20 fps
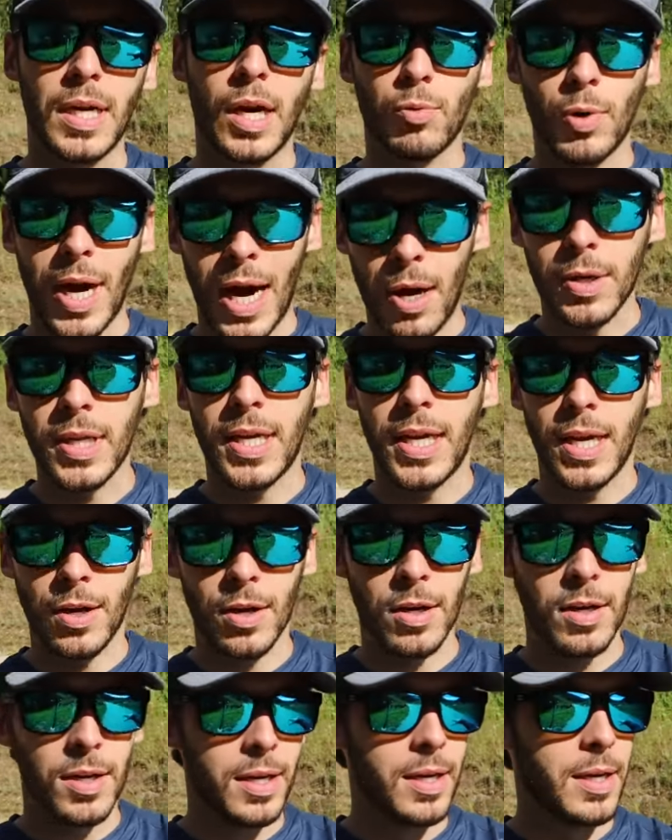around
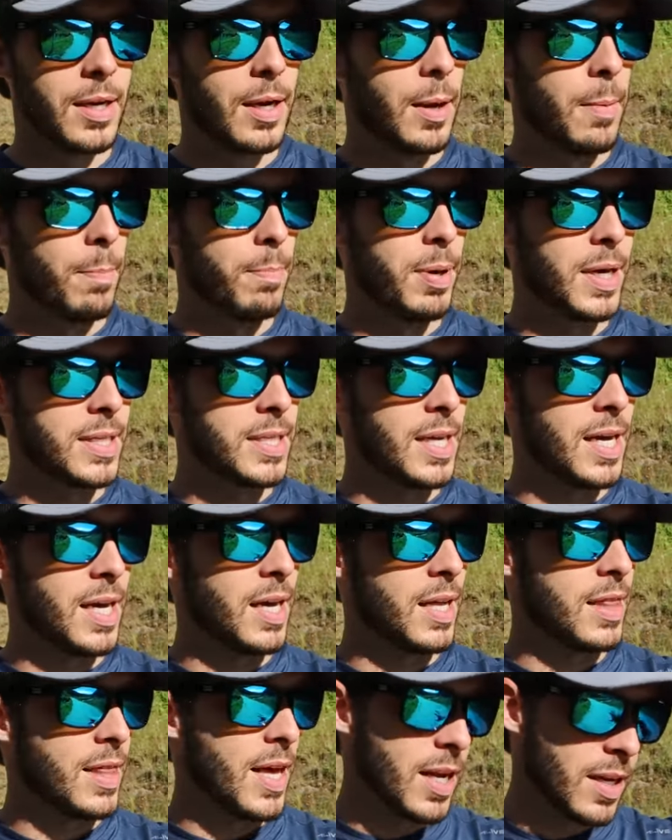here, but
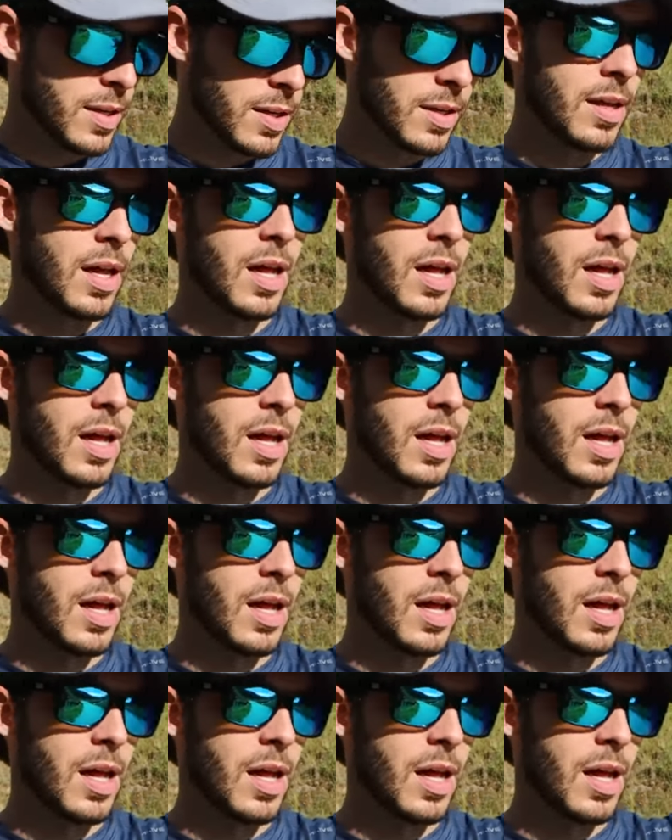uh, then